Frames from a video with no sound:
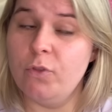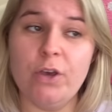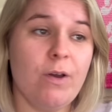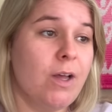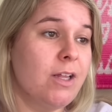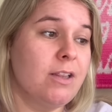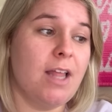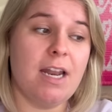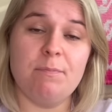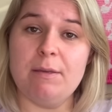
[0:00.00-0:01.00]
There are a
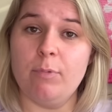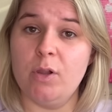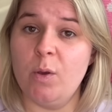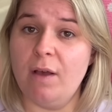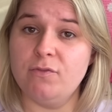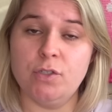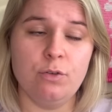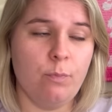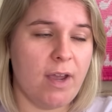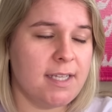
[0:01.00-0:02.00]
lot of people who have
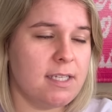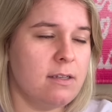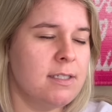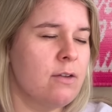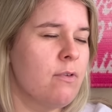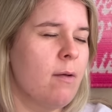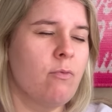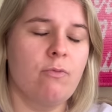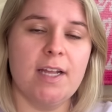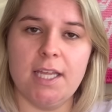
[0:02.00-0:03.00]
two brain cells that
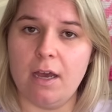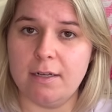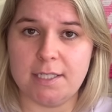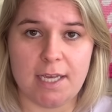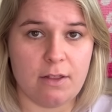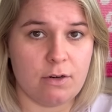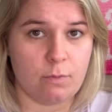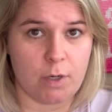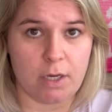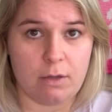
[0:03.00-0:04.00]
rub really hard together to
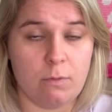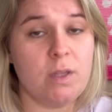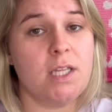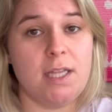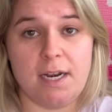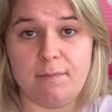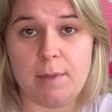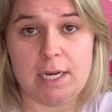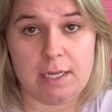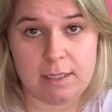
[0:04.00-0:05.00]
work with a lot of
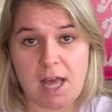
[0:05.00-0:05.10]
money.